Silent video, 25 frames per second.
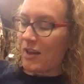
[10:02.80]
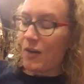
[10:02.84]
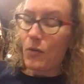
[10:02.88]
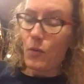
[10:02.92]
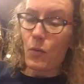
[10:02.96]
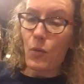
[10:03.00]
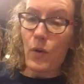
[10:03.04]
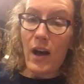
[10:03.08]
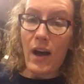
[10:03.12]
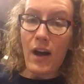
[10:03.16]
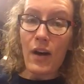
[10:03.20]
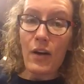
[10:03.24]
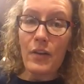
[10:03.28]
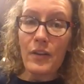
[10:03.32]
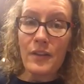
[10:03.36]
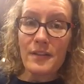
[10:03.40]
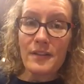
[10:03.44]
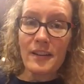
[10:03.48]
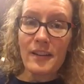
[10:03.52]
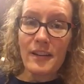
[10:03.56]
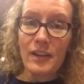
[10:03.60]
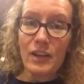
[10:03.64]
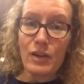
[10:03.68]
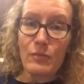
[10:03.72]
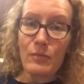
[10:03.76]
Wealth
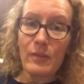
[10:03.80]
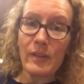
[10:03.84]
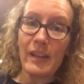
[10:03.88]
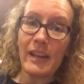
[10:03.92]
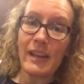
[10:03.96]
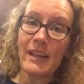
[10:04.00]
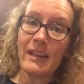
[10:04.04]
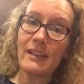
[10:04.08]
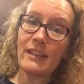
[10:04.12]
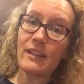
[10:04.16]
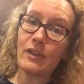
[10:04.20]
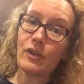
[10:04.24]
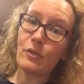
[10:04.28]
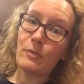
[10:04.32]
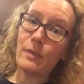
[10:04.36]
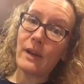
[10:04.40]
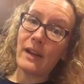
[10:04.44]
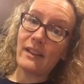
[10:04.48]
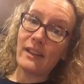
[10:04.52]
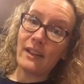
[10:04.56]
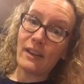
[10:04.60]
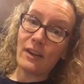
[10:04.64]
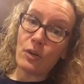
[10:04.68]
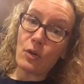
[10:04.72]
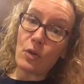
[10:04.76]
is accumulated little
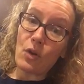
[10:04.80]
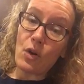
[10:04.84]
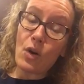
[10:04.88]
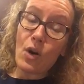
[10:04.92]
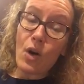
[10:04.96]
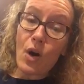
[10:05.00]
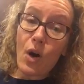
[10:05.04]
by little.